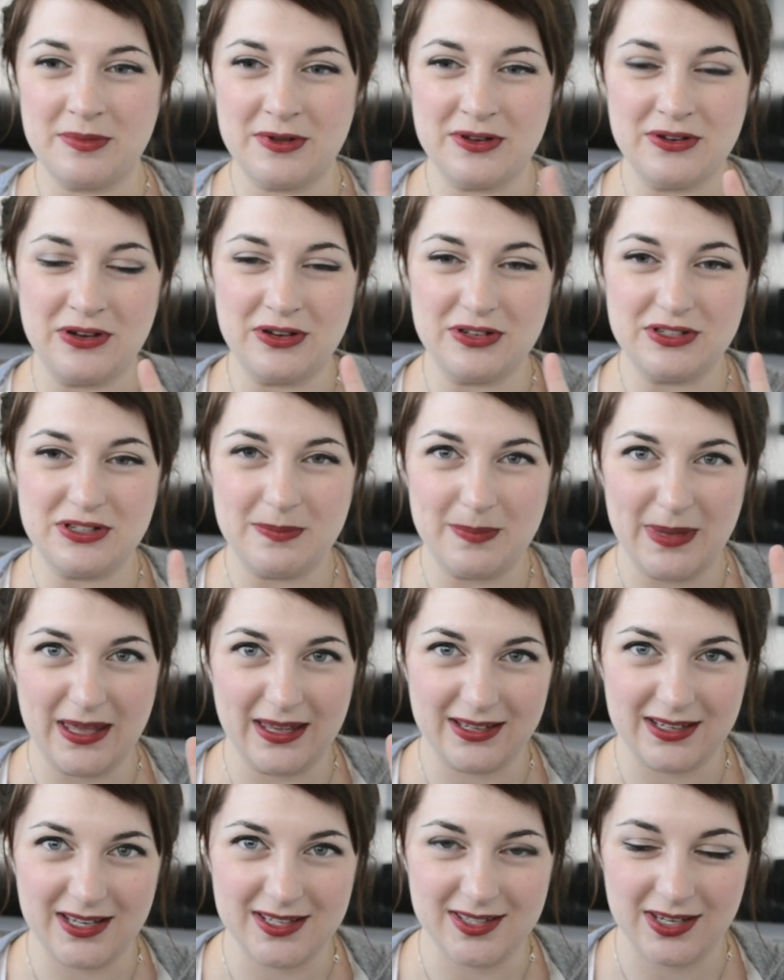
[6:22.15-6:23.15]
but not too
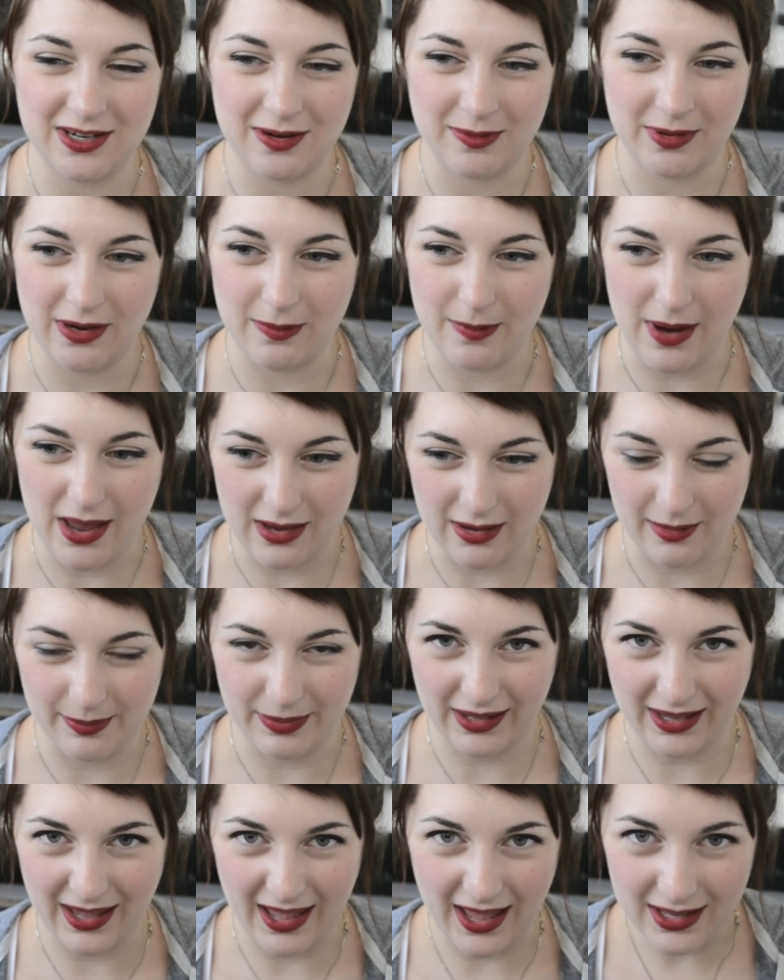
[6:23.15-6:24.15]
big because I don't want to wake up
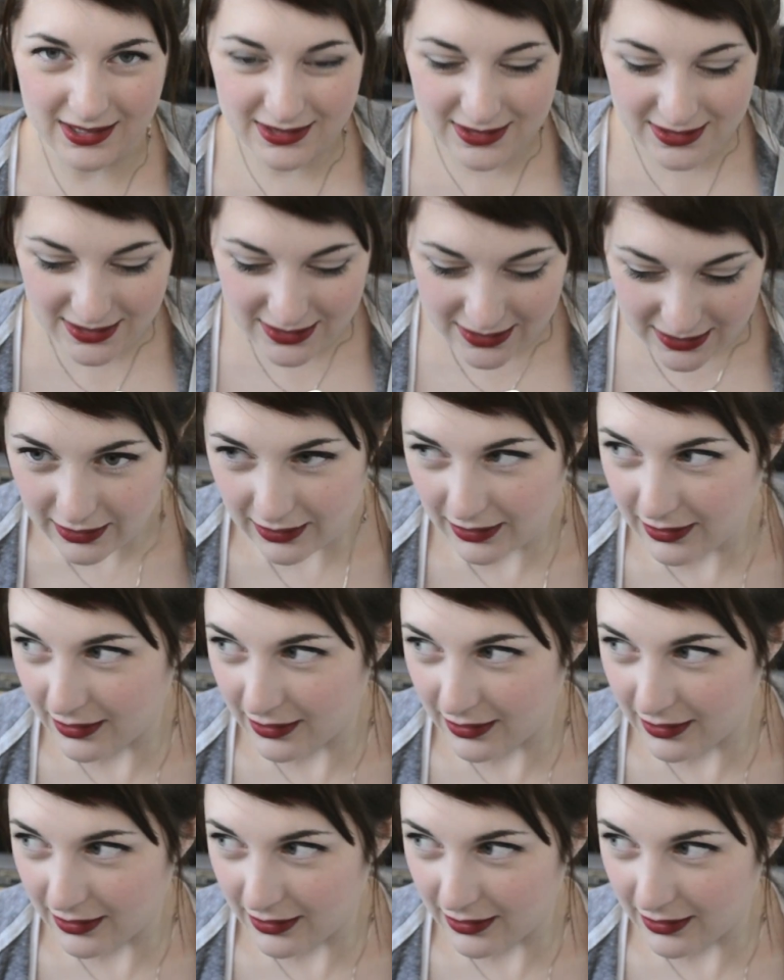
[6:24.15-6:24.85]
the cats.